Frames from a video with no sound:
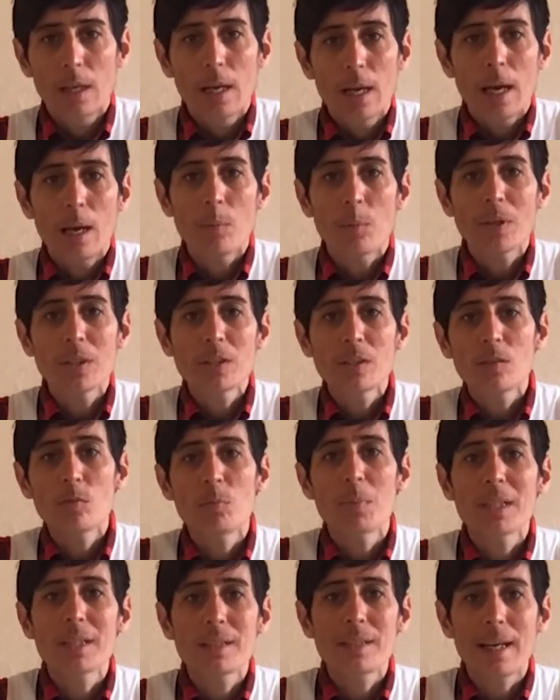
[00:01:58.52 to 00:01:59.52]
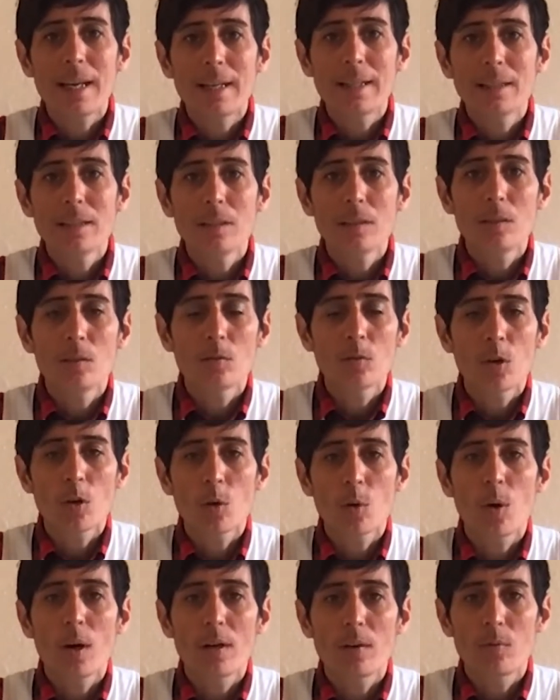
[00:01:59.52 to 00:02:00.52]
And once you've mixed that in and you've got
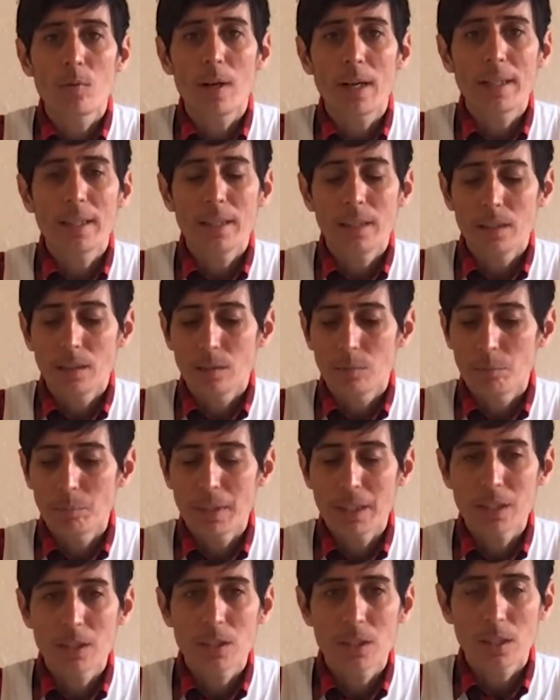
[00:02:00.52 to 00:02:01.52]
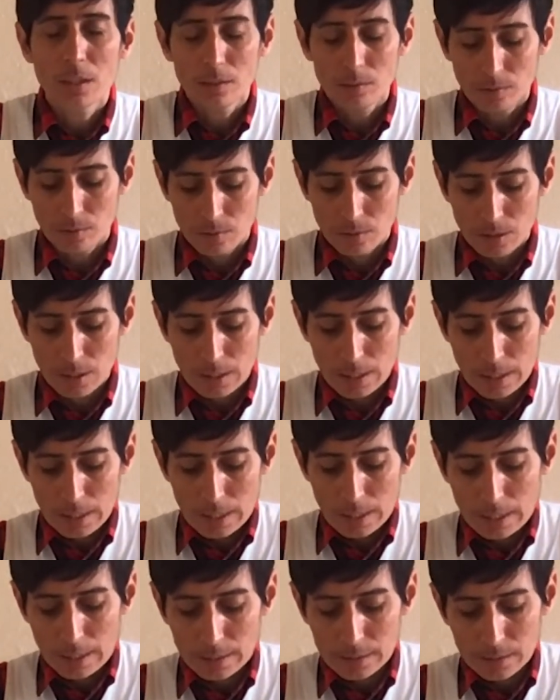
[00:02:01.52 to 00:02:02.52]
quite a runny mixture,
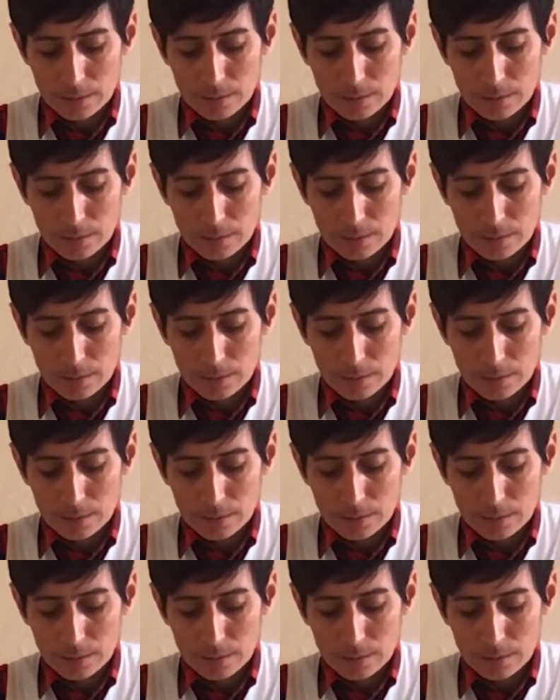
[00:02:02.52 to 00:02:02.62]
it's a